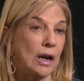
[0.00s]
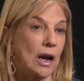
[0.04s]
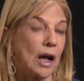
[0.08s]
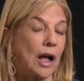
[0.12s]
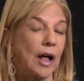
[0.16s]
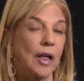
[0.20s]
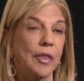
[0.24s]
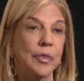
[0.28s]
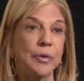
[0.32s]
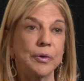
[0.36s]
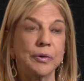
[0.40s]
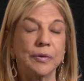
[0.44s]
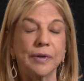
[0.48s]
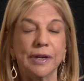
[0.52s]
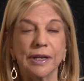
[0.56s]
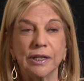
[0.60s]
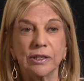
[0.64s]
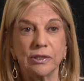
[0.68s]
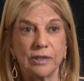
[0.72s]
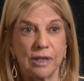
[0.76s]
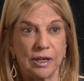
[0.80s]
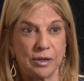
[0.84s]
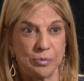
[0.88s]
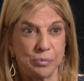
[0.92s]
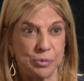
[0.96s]
Other
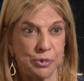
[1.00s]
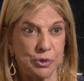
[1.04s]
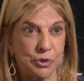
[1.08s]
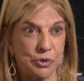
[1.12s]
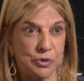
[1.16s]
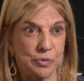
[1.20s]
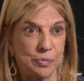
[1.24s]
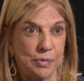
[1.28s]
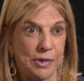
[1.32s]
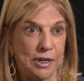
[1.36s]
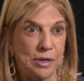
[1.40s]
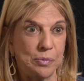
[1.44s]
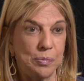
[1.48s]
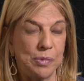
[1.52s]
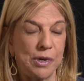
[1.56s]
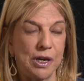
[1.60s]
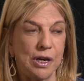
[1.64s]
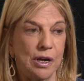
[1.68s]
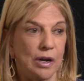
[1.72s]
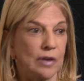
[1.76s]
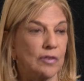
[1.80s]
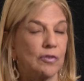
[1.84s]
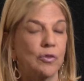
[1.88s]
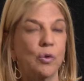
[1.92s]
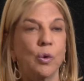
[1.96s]
examples might be
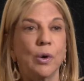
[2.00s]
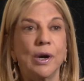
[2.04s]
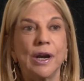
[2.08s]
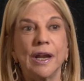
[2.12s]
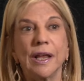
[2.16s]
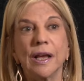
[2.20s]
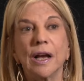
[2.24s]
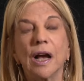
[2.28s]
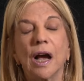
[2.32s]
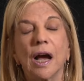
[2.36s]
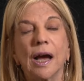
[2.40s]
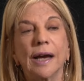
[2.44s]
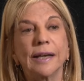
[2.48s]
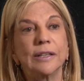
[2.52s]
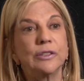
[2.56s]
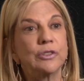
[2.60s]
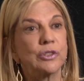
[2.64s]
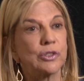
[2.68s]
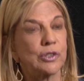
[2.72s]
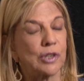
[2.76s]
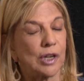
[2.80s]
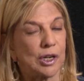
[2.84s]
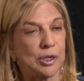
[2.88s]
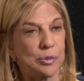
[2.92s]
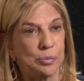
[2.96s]
avoiding
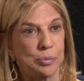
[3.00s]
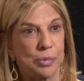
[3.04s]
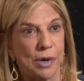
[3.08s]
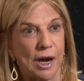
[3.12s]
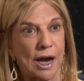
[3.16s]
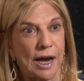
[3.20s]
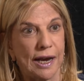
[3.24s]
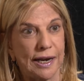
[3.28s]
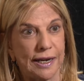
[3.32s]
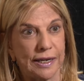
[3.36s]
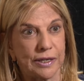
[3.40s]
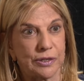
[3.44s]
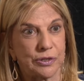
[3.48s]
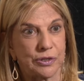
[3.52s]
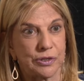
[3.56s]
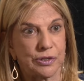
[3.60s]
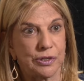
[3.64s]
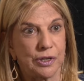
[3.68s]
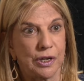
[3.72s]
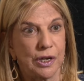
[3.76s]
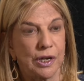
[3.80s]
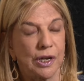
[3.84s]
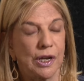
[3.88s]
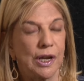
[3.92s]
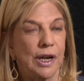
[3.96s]
hindsight bias.
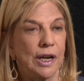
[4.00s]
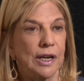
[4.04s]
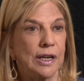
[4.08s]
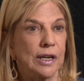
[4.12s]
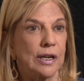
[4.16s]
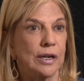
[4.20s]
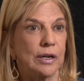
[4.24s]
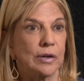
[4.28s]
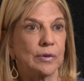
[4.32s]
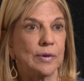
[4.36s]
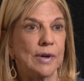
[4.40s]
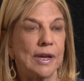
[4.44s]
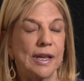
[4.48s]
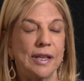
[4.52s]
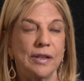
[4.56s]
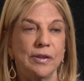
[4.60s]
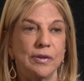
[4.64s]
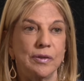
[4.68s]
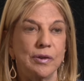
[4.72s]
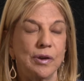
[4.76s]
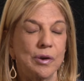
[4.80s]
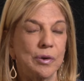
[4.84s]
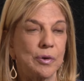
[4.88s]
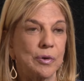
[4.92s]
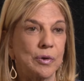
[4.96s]

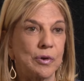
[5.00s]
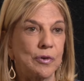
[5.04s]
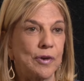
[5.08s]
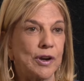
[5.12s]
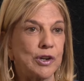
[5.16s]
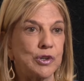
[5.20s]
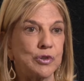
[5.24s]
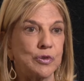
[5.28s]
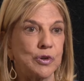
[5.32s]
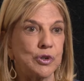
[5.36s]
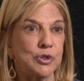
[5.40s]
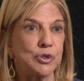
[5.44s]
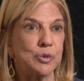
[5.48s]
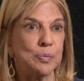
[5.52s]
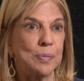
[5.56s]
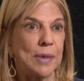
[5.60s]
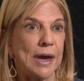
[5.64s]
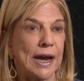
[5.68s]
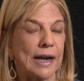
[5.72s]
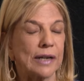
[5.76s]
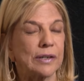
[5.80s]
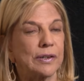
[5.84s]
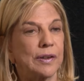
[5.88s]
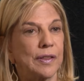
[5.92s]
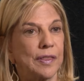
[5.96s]
In
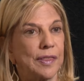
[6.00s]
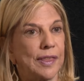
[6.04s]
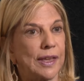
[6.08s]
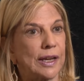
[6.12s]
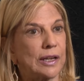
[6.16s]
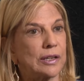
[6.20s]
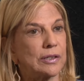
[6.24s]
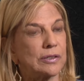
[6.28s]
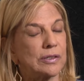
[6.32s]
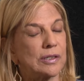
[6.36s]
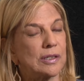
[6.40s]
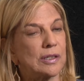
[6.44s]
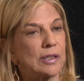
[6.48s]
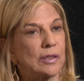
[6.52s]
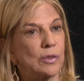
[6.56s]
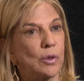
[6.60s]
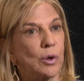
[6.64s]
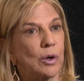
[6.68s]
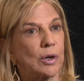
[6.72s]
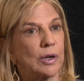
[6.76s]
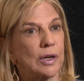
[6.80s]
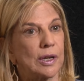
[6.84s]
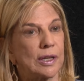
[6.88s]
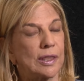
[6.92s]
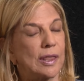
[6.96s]
retrospect, things
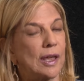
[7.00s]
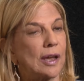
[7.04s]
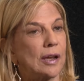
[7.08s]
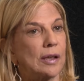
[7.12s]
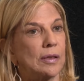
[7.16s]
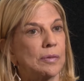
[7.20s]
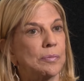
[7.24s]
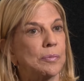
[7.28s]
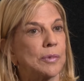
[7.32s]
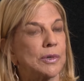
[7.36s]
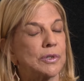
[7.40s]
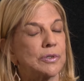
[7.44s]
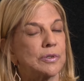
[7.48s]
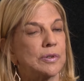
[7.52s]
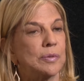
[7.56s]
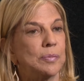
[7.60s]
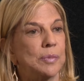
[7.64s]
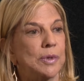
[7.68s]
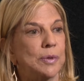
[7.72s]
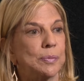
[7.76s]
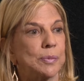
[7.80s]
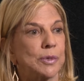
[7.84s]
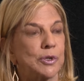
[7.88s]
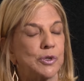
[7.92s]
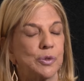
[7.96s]
thought they must have
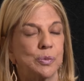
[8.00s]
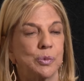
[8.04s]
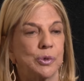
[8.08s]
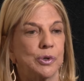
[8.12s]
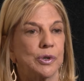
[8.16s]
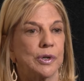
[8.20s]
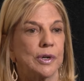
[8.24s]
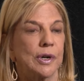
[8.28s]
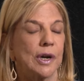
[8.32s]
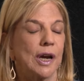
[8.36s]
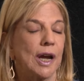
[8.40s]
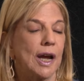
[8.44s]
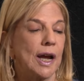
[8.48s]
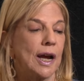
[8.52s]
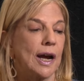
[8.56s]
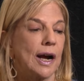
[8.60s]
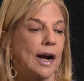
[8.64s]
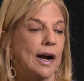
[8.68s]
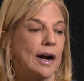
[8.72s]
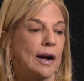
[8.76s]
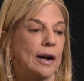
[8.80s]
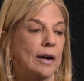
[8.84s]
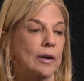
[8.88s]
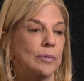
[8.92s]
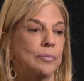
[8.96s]
been much more
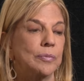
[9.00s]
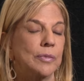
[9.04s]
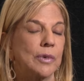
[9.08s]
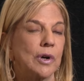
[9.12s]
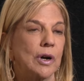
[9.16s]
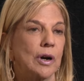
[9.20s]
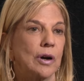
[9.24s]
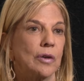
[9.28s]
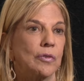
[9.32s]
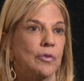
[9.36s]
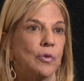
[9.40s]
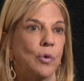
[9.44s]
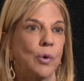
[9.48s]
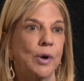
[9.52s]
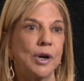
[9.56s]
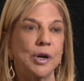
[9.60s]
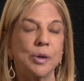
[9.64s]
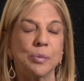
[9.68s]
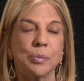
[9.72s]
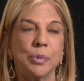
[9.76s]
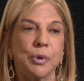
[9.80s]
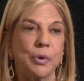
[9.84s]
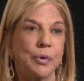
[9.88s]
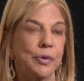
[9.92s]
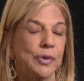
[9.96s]

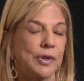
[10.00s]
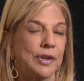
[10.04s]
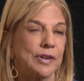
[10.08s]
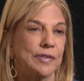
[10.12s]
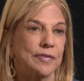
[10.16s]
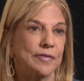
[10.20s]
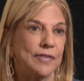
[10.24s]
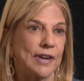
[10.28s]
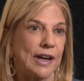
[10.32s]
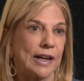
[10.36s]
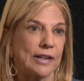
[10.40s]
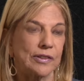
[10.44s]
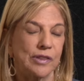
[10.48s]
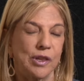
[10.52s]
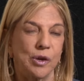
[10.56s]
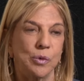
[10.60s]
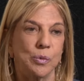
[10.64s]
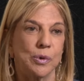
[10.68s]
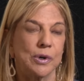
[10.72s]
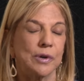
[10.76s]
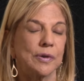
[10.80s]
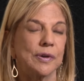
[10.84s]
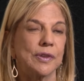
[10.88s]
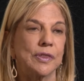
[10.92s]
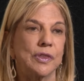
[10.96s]
avoidable than in fact they
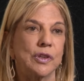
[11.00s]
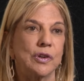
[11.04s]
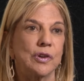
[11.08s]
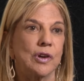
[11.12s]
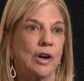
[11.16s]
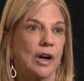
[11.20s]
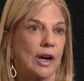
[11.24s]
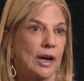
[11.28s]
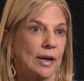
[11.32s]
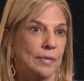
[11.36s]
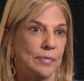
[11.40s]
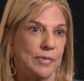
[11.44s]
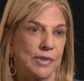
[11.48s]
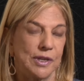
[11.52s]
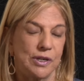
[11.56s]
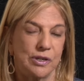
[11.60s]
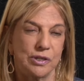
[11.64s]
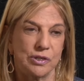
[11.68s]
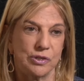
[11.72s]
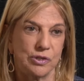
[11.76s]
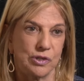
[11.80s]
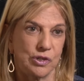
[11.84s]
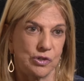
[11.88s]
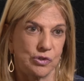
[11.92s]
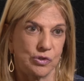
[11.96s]
were at the time the
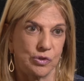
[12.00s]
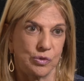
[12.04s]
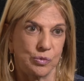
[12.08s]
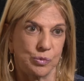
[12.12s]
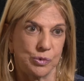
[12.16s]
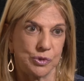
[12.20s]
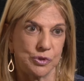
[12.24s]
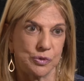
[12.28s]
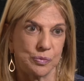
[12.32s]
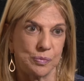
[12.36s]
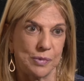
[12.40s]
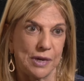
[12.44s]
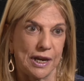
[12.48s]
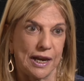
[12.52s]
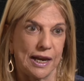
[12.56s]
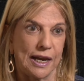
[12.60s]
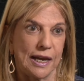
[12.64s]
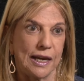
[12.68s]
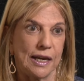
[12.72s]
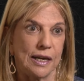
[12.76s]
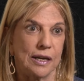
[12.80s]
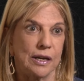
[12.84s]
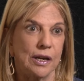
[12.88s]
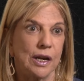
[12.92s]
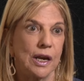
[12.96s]
decision was
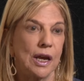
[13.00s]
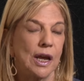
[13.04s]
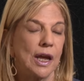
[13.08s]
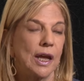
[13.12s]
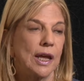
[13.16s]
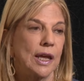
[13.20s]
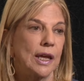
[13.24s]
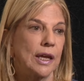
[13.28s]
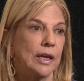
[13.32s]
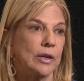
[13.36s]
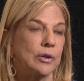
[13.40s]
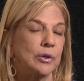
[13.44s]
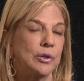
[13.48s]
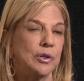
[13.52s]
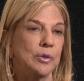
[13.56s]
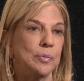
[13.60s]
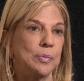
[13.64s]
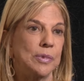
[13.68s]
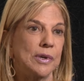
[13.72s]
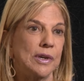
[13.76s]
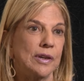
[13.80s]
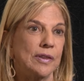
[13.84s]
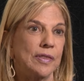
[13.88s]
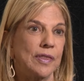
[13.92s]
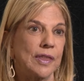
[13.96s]
made. It could
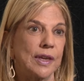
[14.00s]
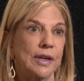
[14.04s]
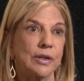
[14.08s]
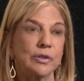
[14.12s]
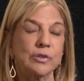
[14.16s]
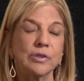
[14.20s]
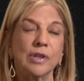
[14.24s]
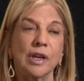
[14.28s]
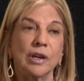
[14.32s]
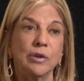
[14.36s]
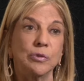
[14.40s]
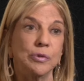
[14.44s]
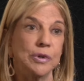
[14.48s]
be things like